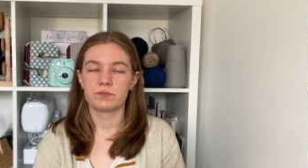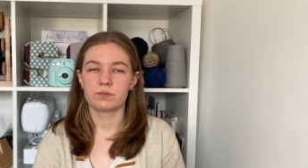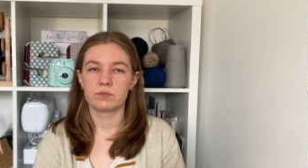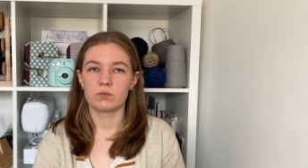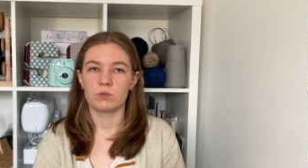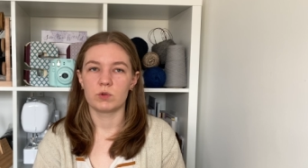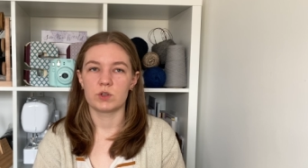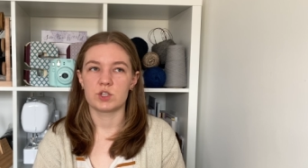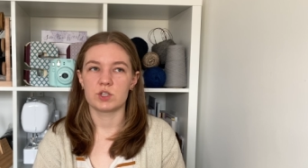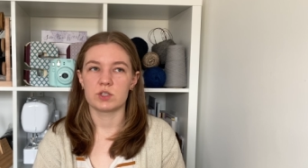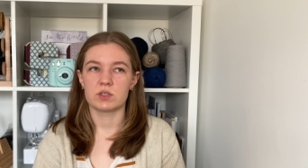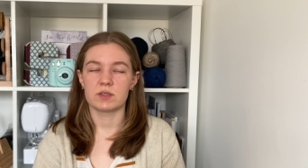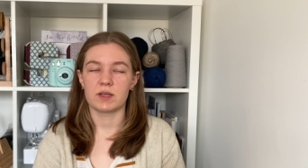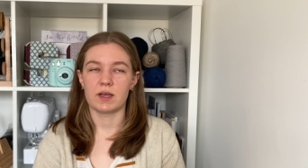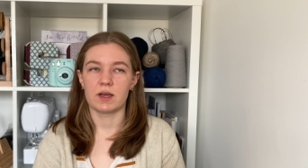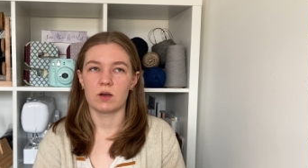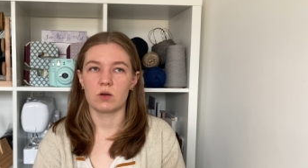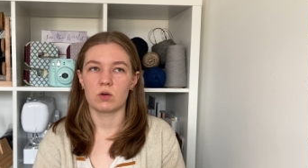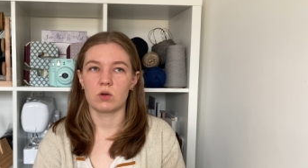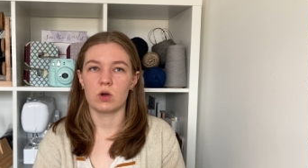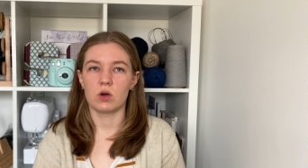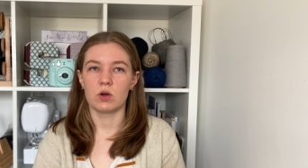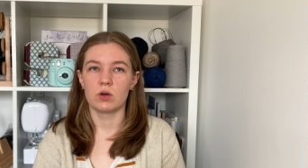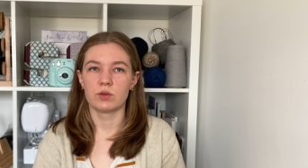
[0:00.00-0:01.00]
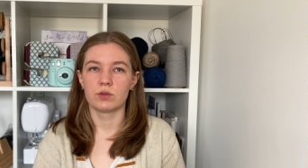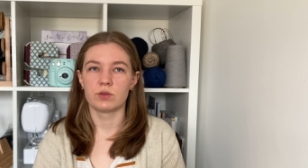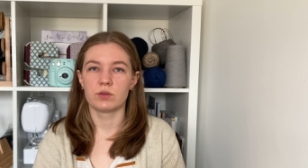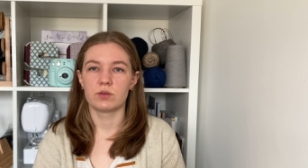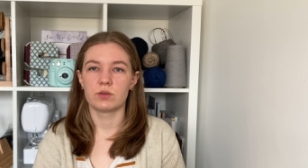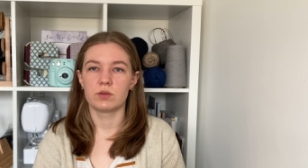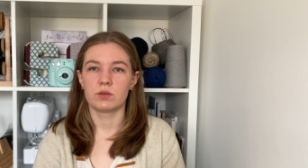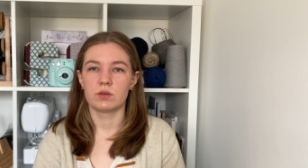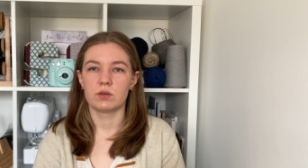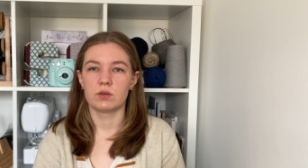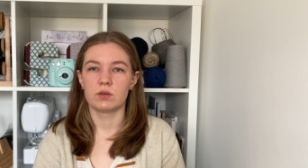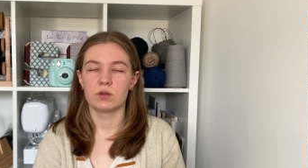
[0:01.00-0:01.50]
which is now called
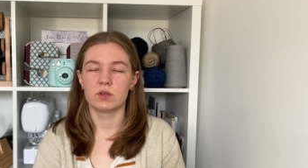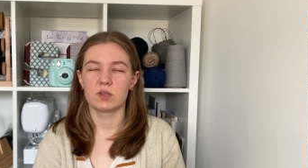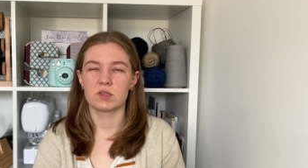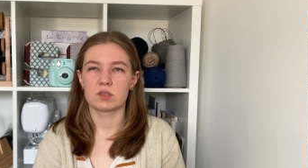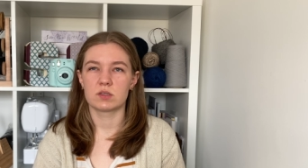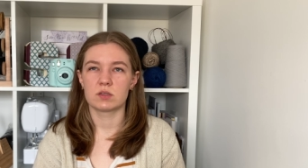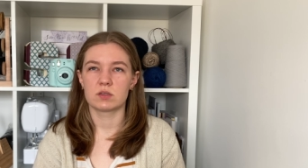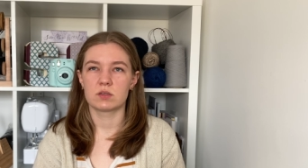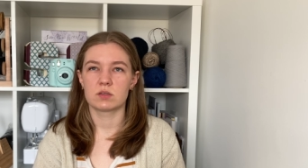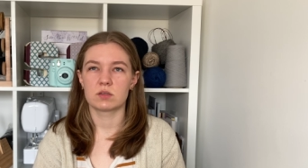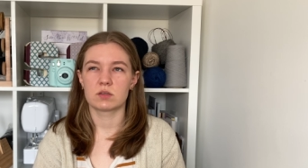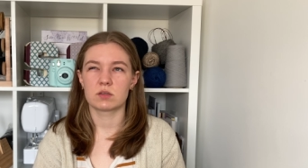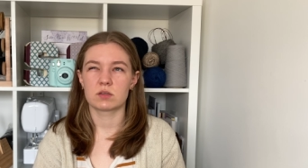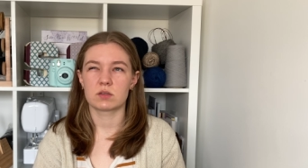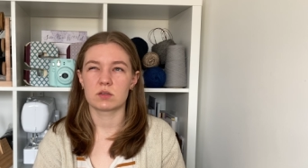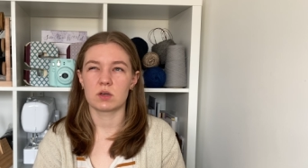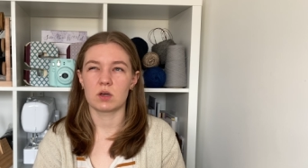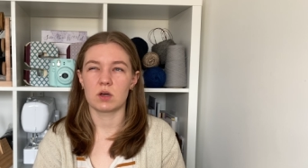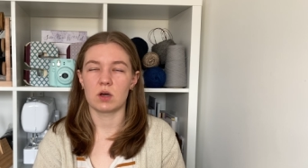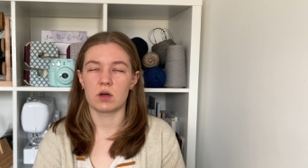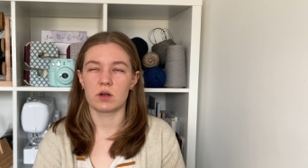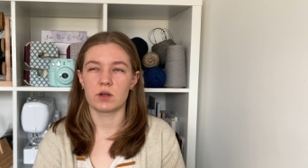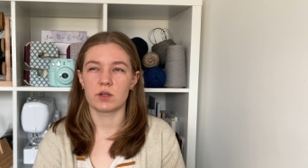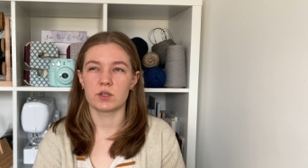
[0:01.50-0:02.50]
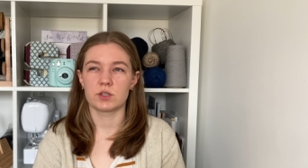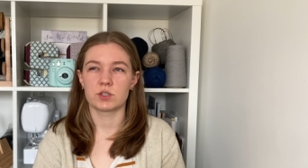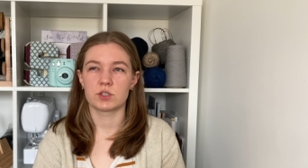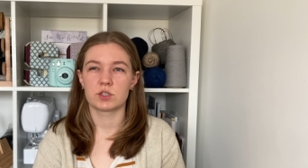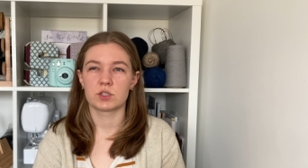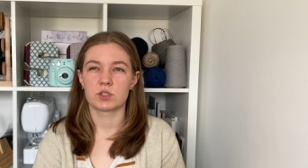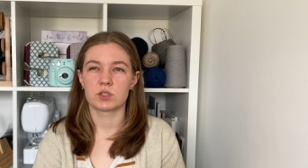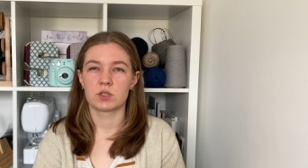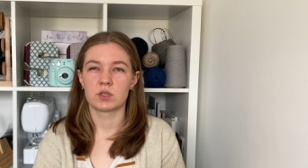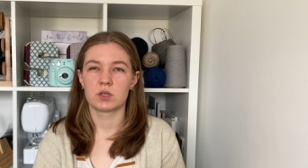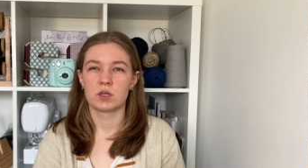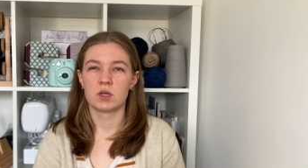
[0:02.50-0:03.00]
the
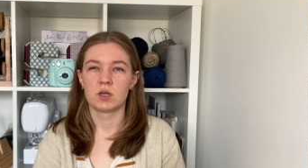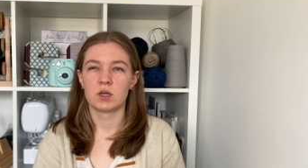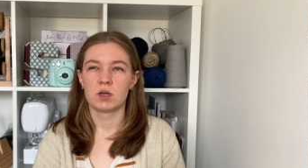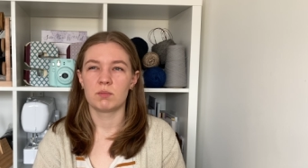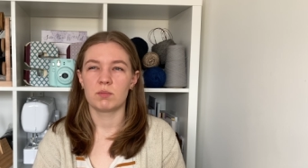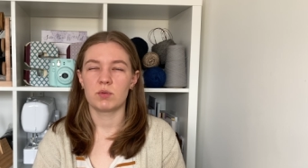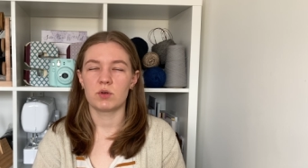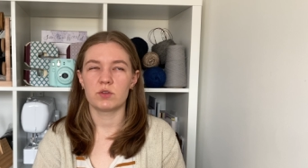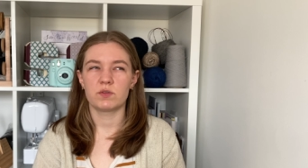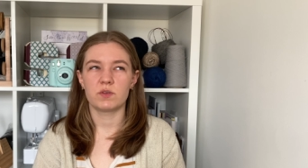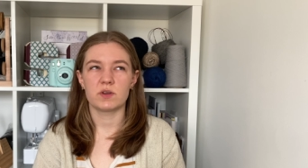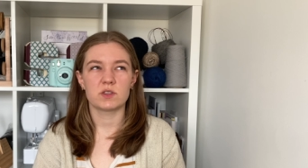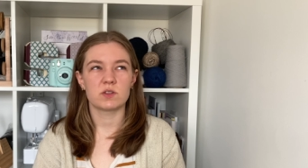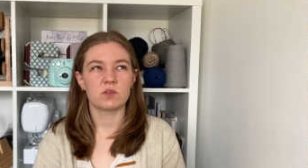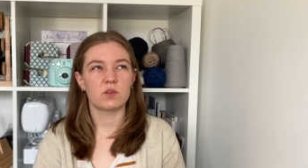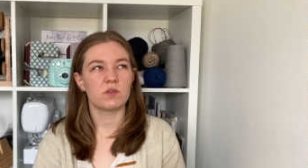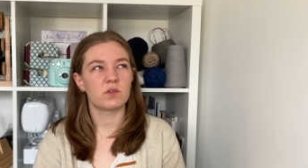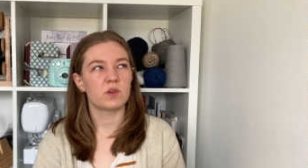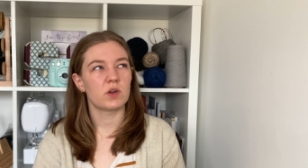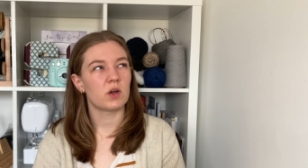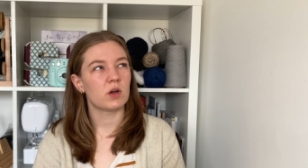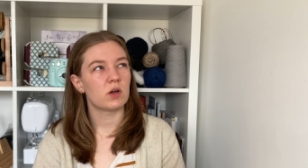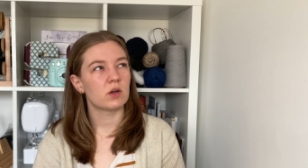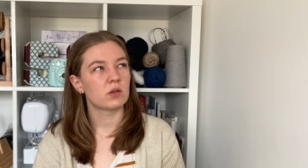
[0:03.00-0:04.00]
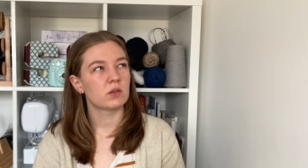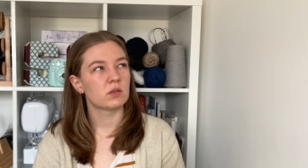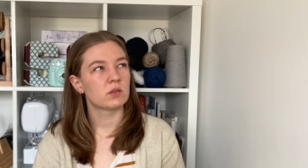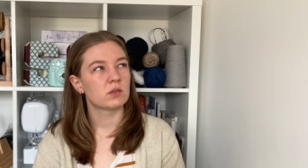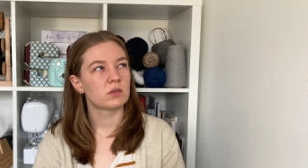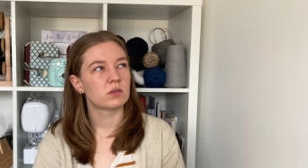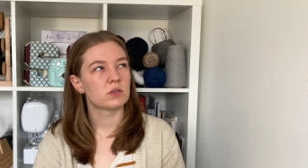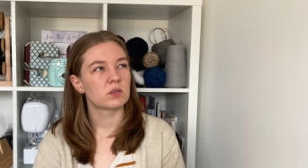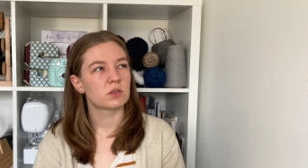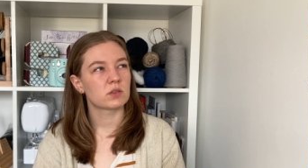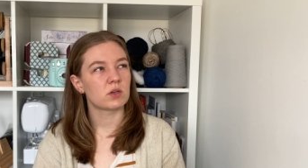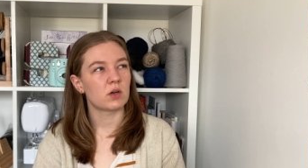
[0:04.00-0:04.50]
Scottish Perth Festival of Yarn,
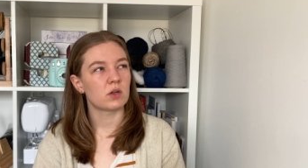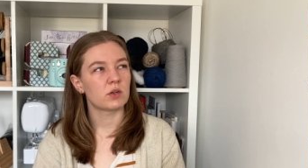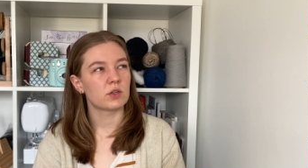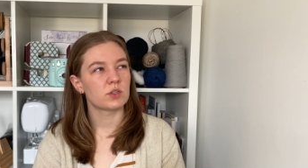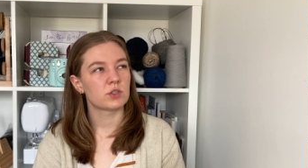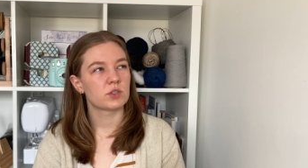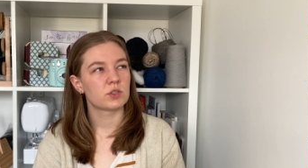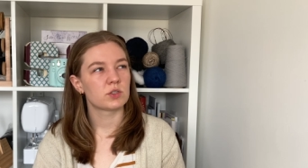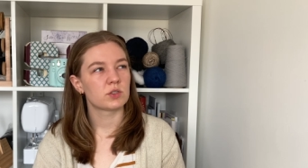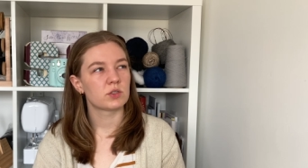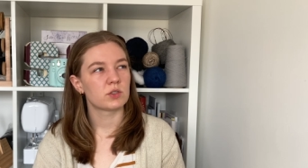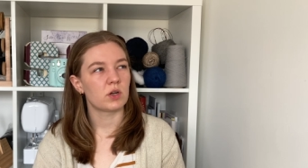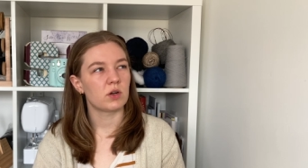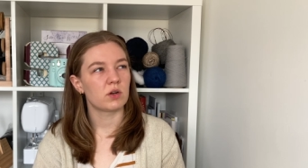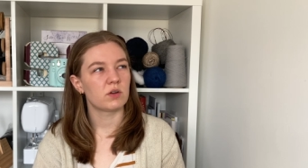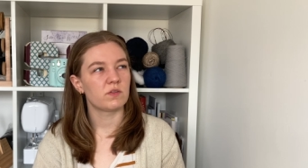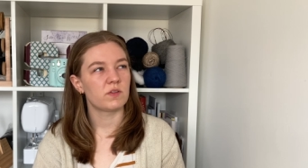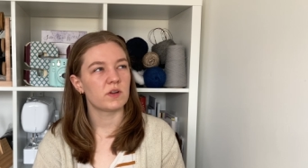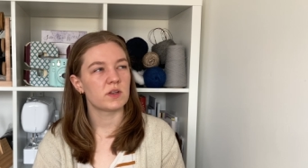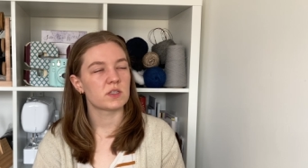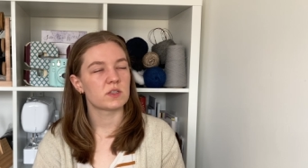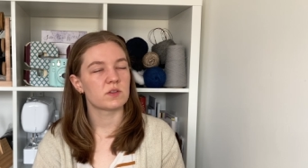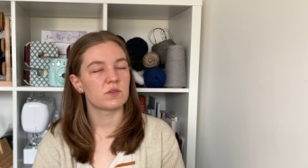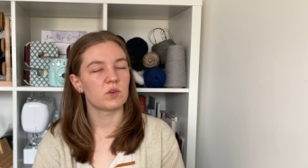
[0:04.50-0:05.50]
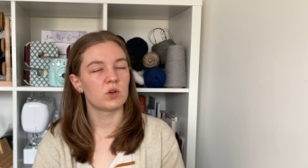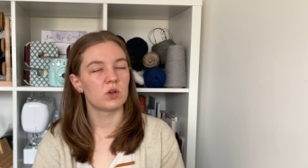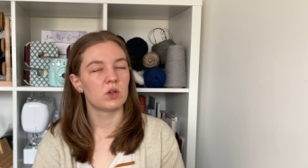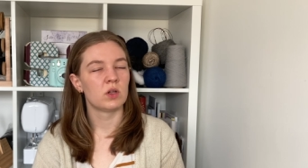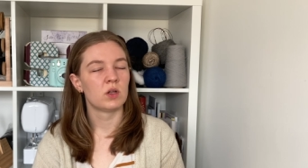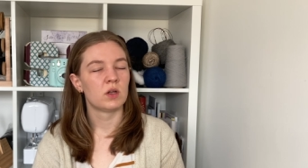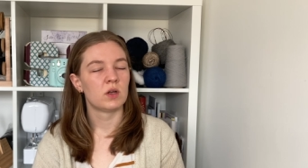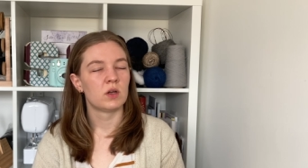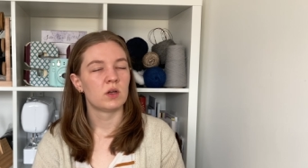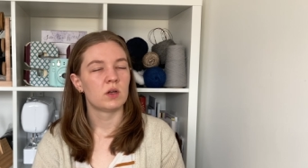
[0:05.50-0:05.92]
Scottish Yarn Festival.